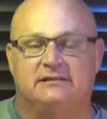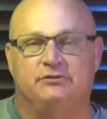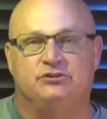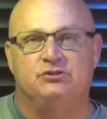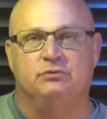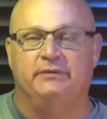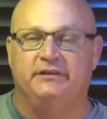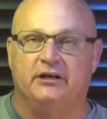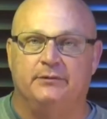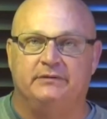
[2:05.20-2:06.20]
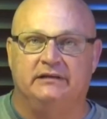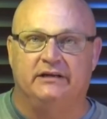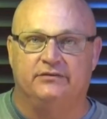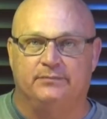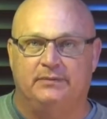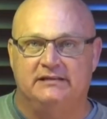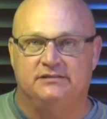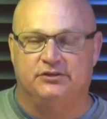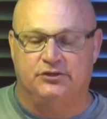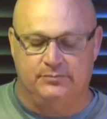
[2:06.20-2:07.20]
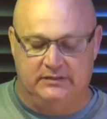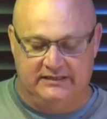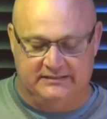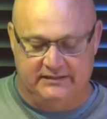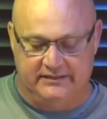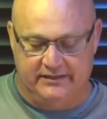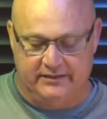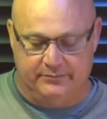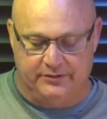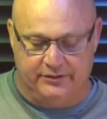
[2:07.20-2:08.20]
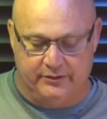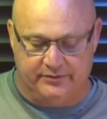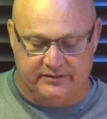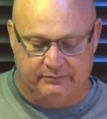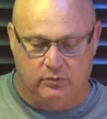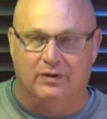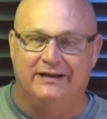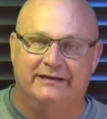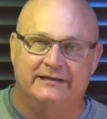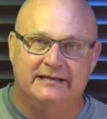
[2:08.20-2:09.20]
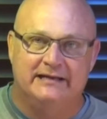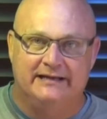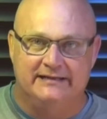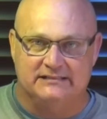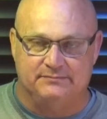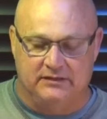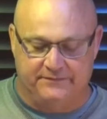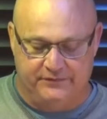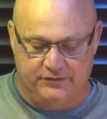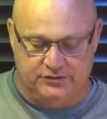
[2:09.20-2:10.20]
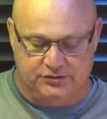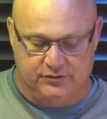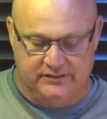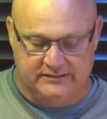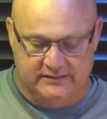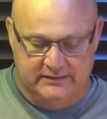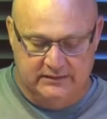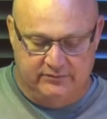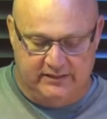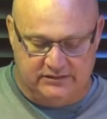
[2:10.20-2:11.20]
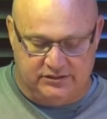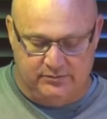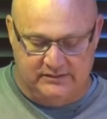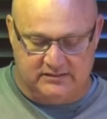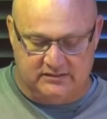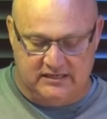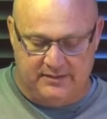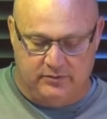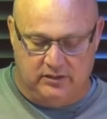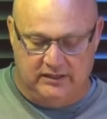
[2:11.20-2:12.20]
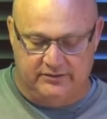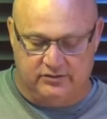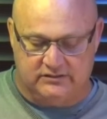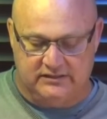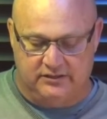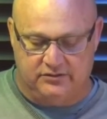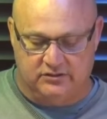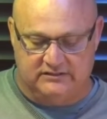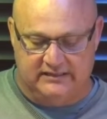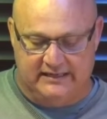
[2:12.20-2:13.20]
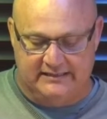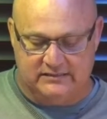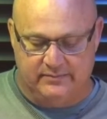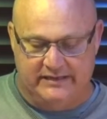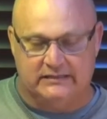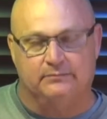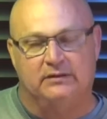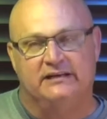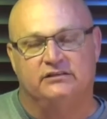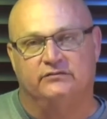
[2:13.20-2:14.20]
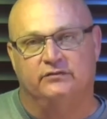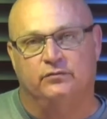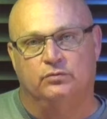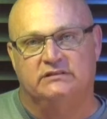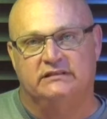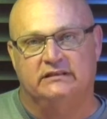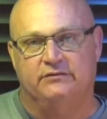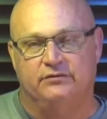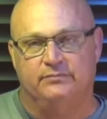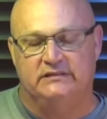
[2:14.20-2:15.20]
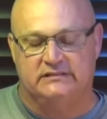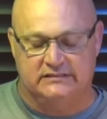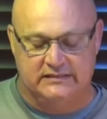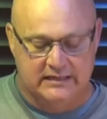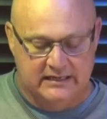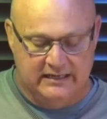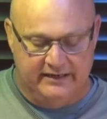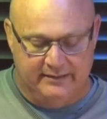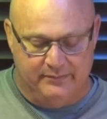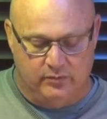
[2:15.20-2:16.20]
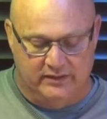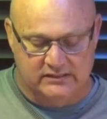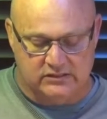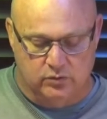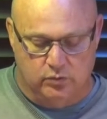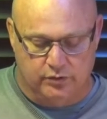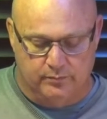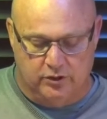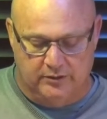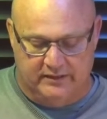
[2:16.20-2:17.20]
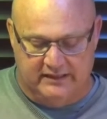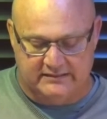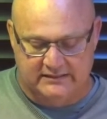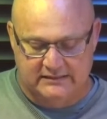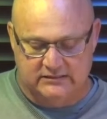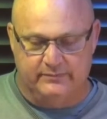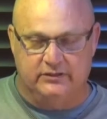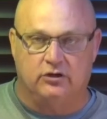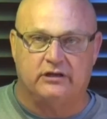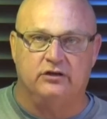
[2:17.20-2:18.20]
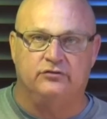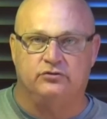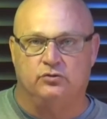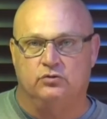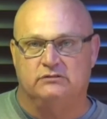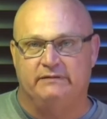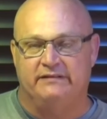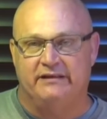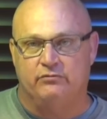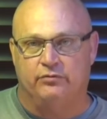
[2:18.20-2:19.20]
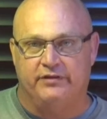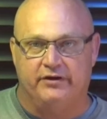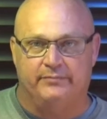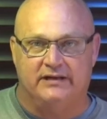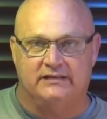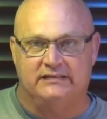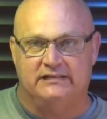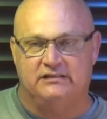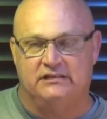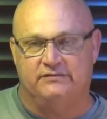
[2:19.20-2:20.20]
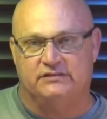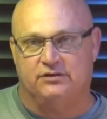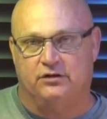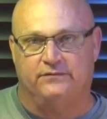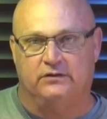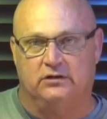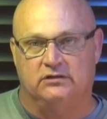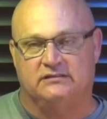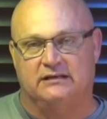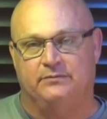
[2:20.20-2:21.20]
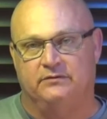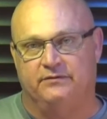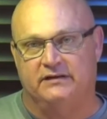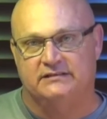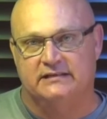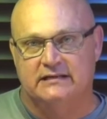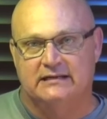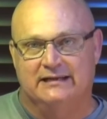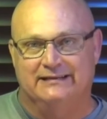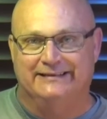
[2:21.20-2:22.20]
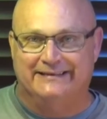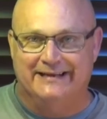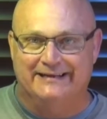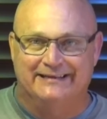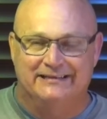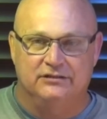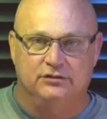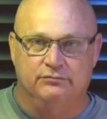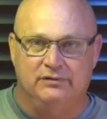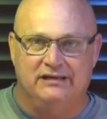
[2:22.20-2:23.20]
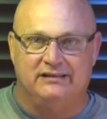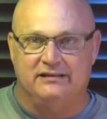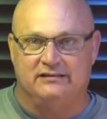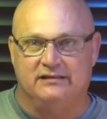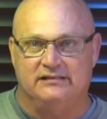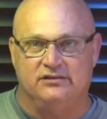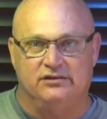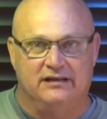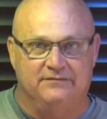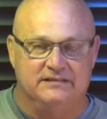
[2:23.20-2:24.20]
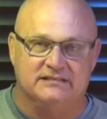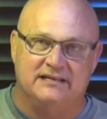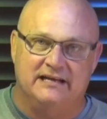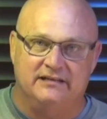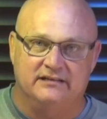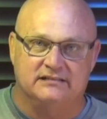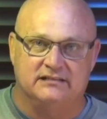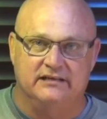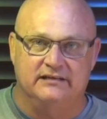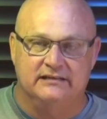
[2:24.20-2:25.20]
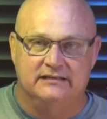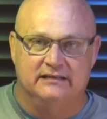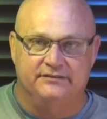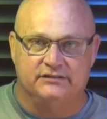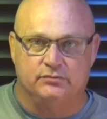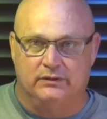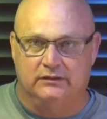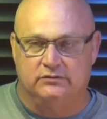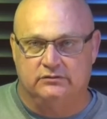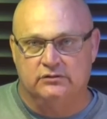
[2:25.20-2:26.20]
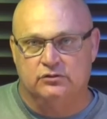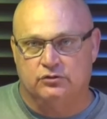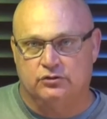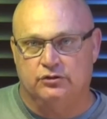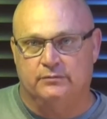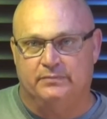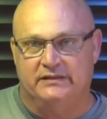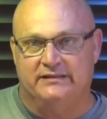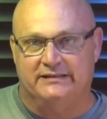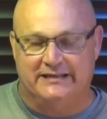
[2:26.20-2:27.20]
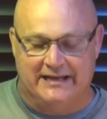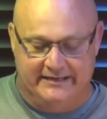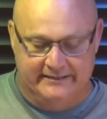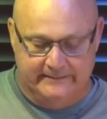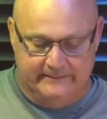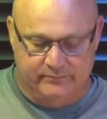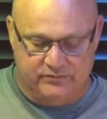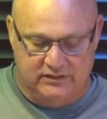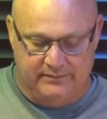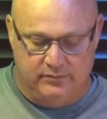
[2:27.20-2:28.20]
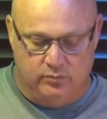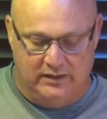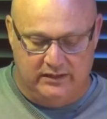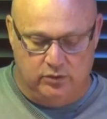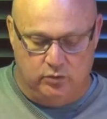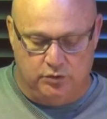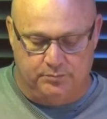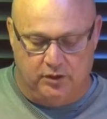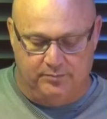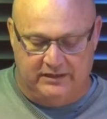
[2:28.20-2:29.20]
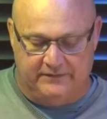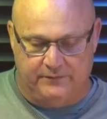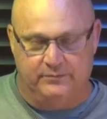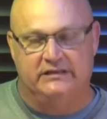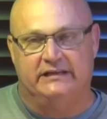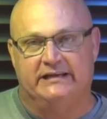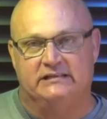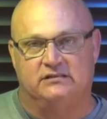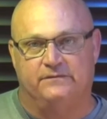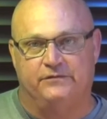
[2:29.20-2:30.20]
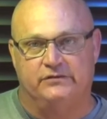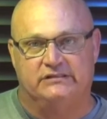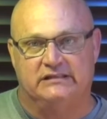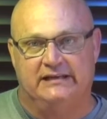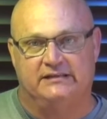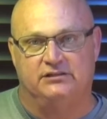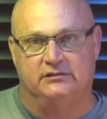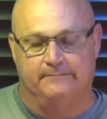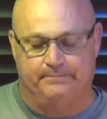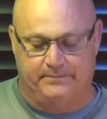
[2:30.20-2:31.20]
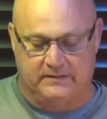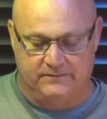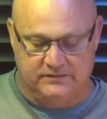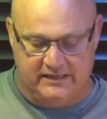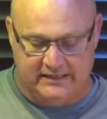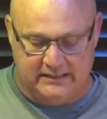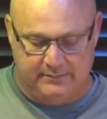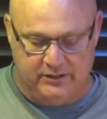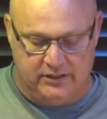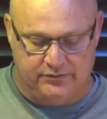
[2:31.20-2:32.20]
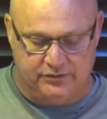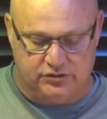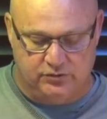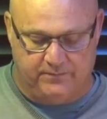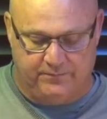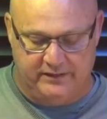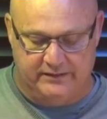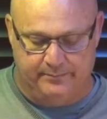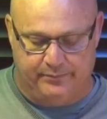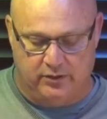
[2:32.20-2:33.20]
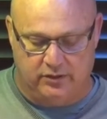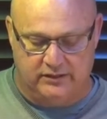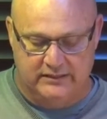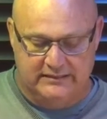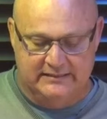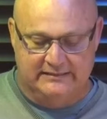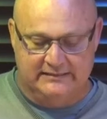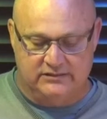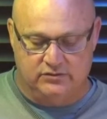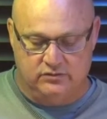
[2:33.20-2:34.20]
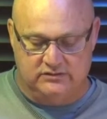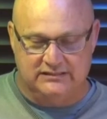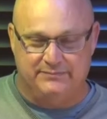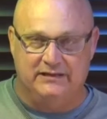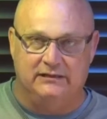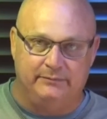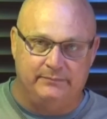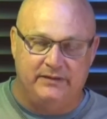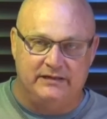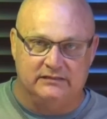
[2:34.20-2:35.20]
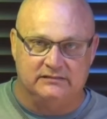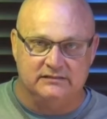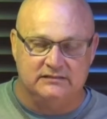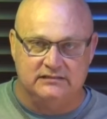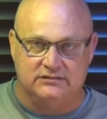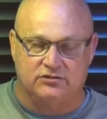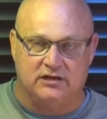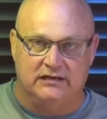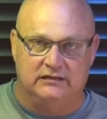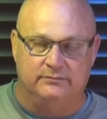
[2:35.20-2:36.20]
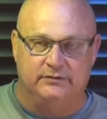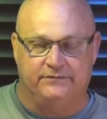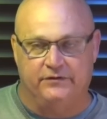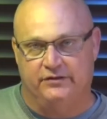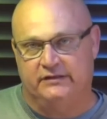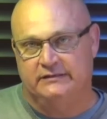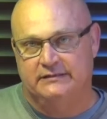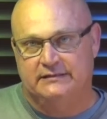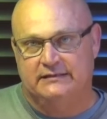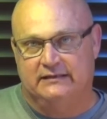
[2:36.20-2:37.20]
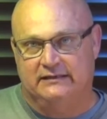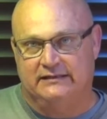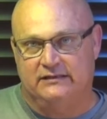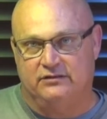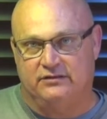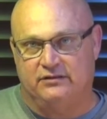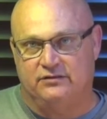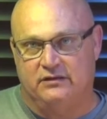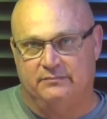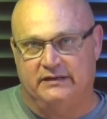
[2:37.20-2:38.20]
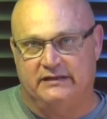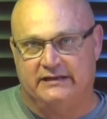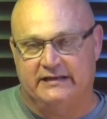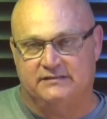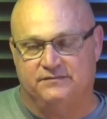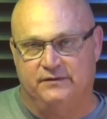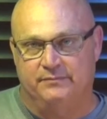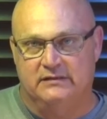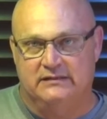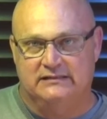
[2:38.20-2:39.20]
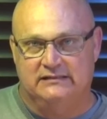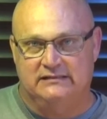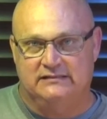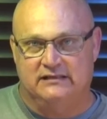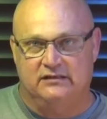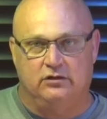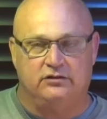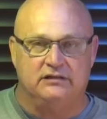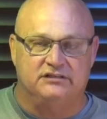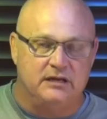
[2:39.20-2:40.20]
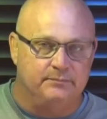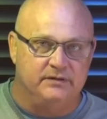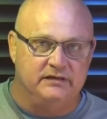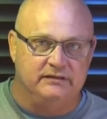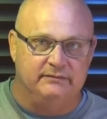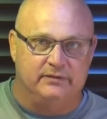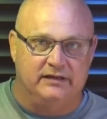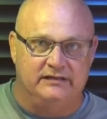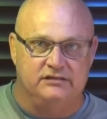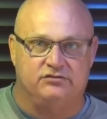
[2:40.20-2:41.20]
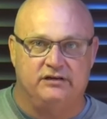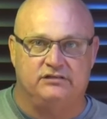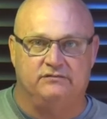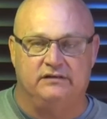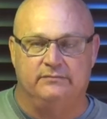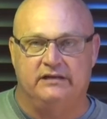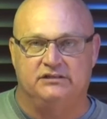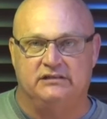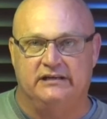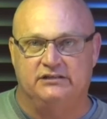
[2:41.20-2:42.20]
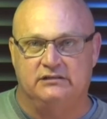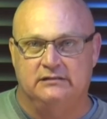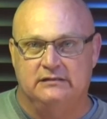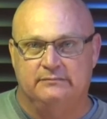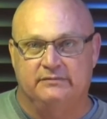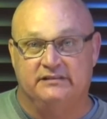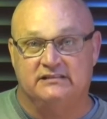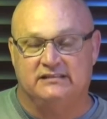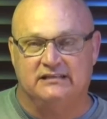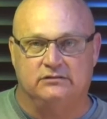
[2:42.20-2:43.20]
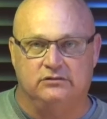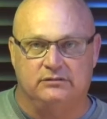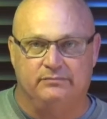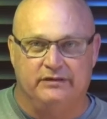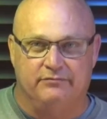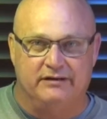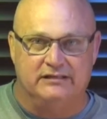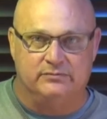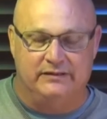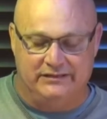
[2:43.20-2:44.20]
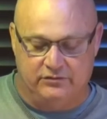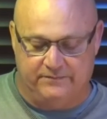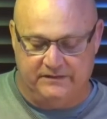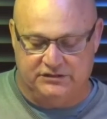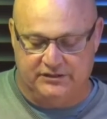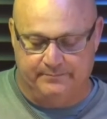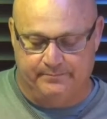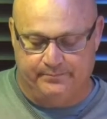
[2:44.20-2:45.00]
number 2 will be the opening leg of the place accumulator. And here I'm going to go with number 1 as my first choice. Race 2 is the tabonline.co.za. It's a maiden plate over 1,400 metres, and number 1 is Lord Marmite. Been knocking on the doors, been there or thereabout each and every start for the last couple of runs, and again, you really think that he's going to have his day in the sun, and this well could be the day. So number 1, Lord Marmite for me as the first selection. For second, I'm going to go with the 2, Freedom Park. Here's a horse that's been a little bit better since he's tried a little bit further, and again, you think you can make a case for him. He's not a champion by any stretch of the imagination, but this does look to be a race where he could feature.